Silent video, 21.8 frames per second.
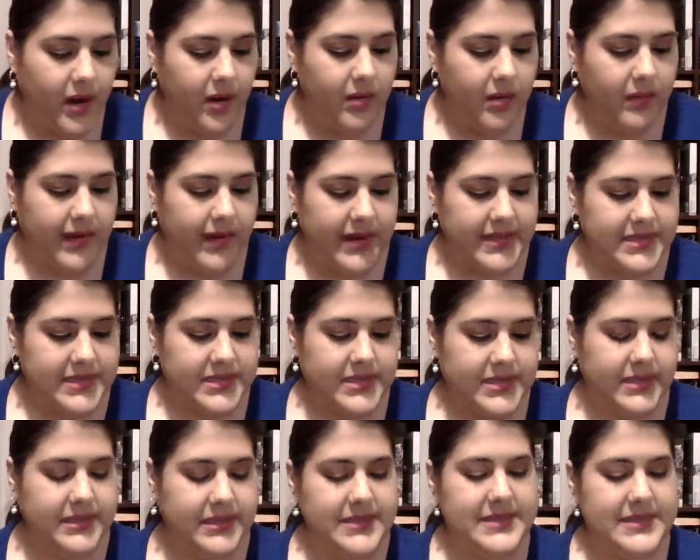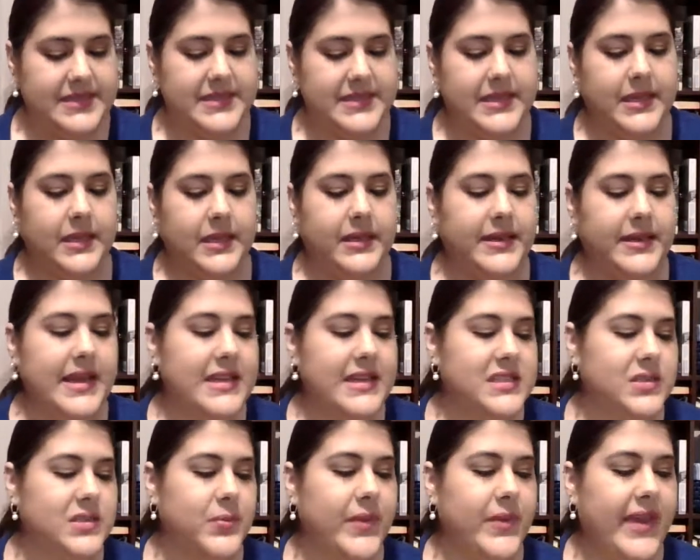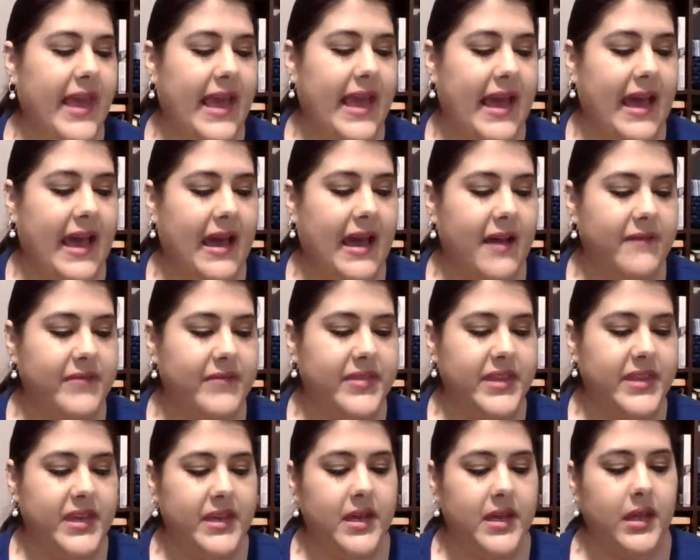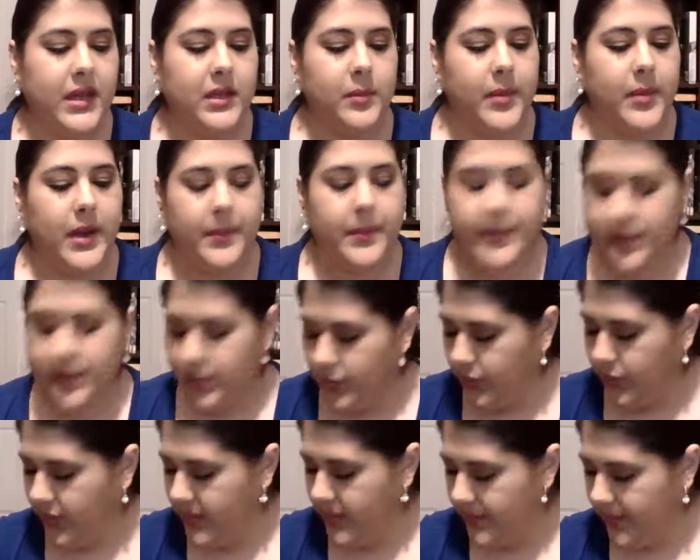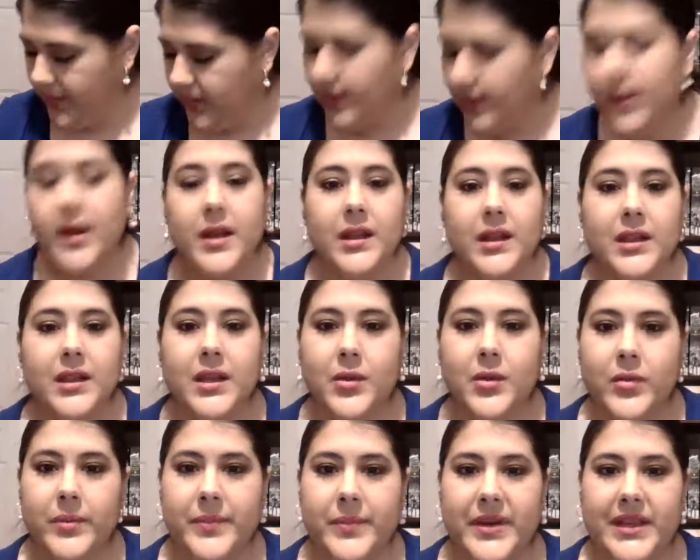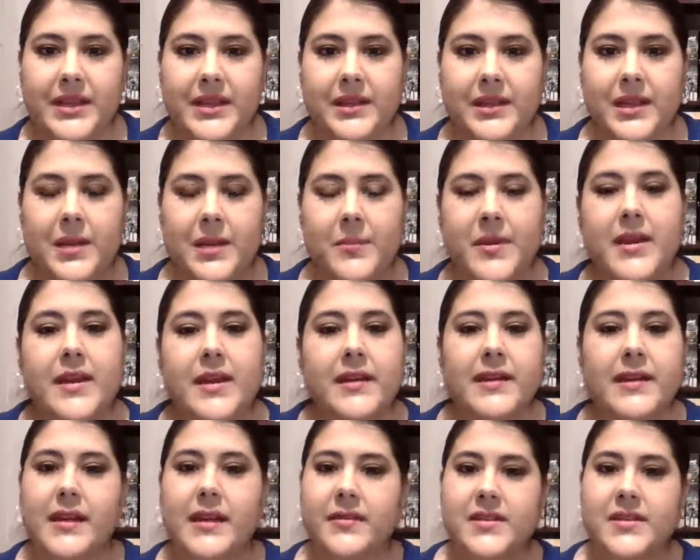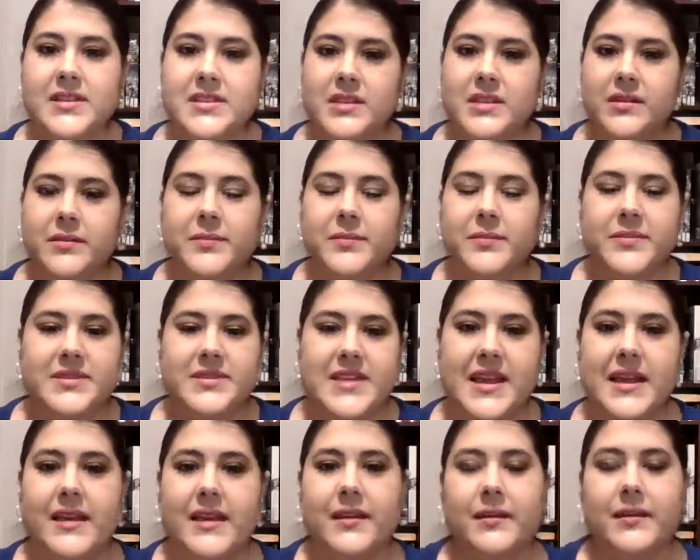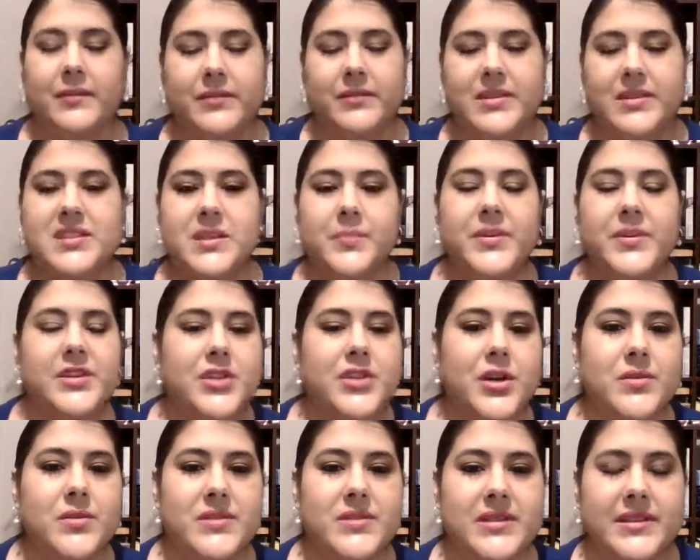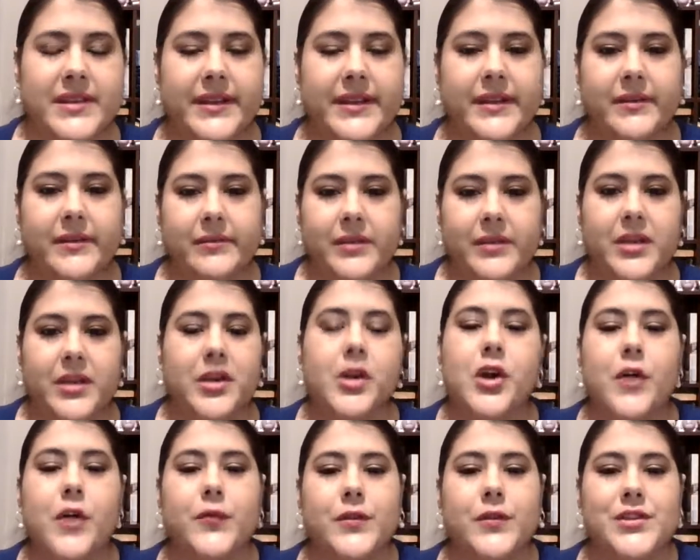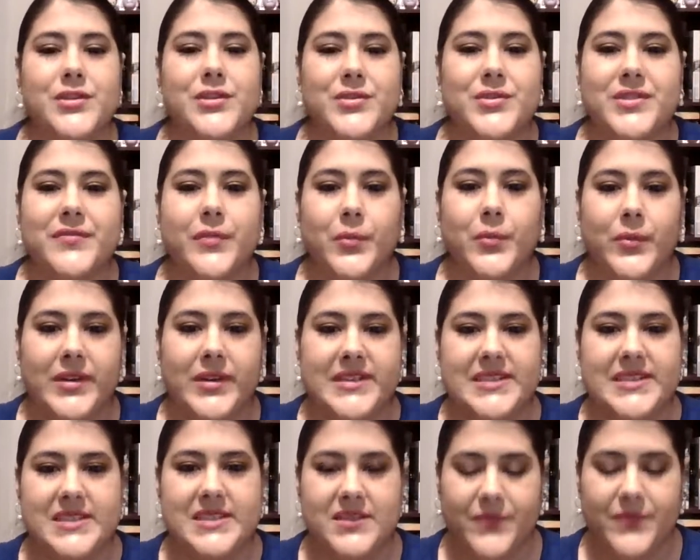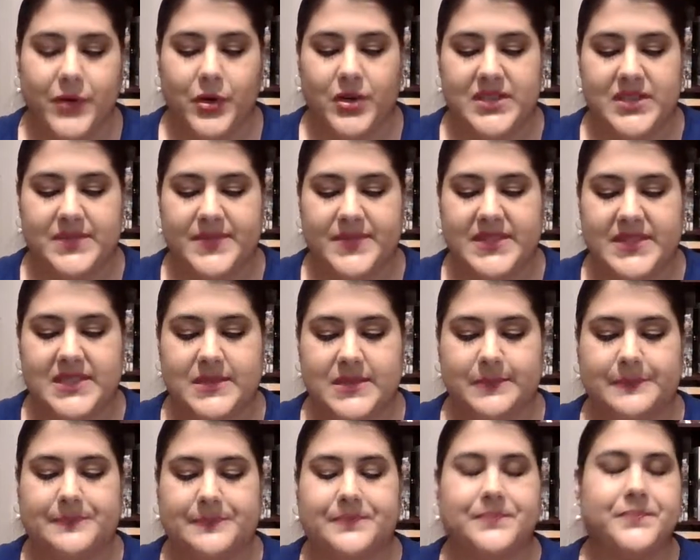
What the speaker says: All right, let's see. Next we have the ColourPop Creeper Liquid Mini Lip. Now this could be chosen. It could go for two different reasons for Christmas.